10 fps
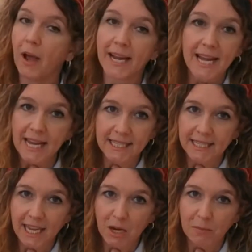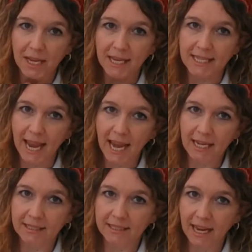"I need to keep these
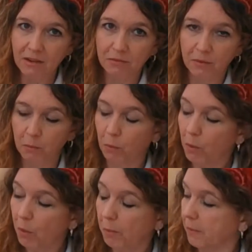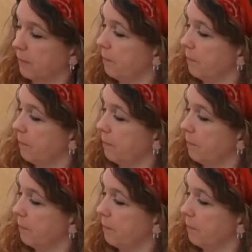eggs safe and warm."